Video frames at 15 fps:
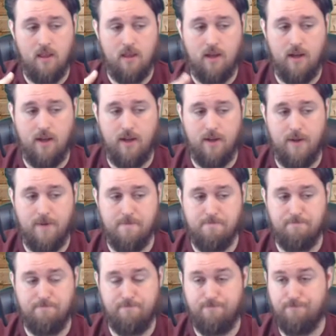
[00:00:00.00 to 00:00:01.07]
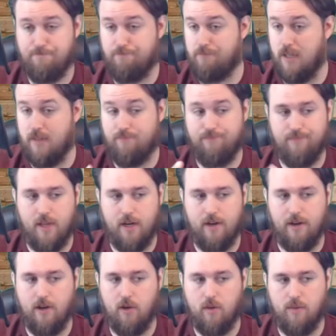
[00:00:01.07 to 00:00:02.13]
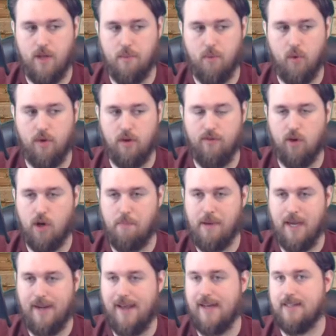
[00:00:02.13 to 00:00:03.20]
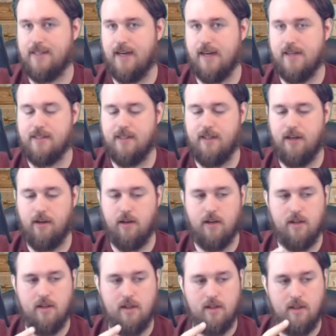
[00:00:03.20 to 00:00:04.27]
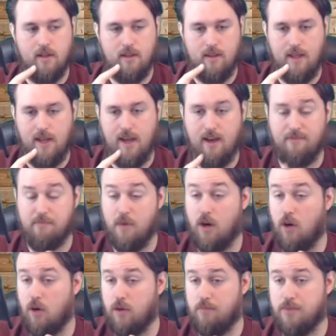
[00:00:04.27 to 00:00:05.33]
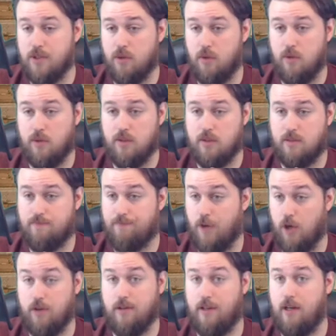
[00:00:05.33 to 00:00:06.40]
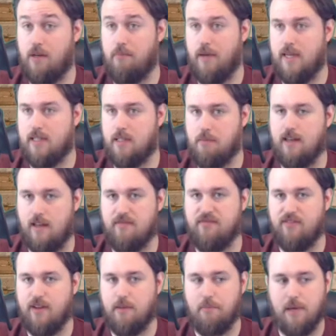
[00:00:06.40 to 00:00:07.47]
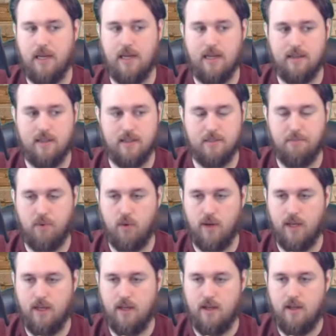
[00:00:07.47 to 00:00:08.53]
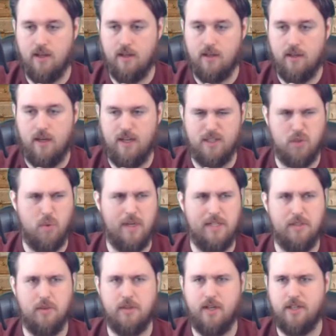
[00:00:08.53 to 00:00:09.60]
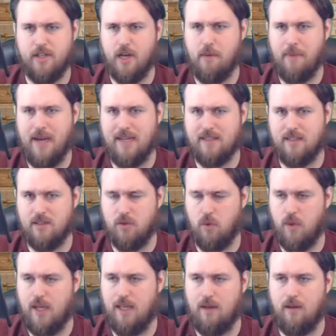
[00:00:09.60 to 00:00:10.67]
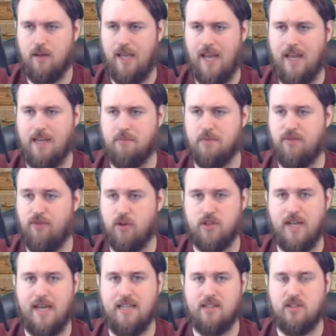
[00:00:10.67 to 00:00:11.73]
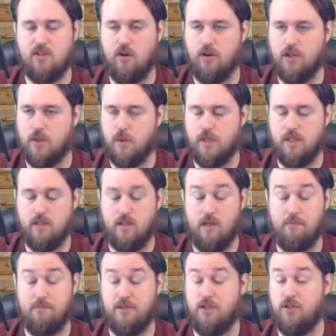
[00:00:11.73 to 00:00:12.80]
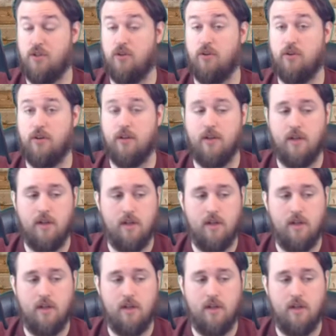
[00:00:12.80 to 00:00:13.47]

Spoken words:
But there you go. Number one overall pick had ties there. They have Mahomes, who is currently on pace to be MVP at this point. 22 touchdown passes through 8 games, first 8 starts, which is absurd.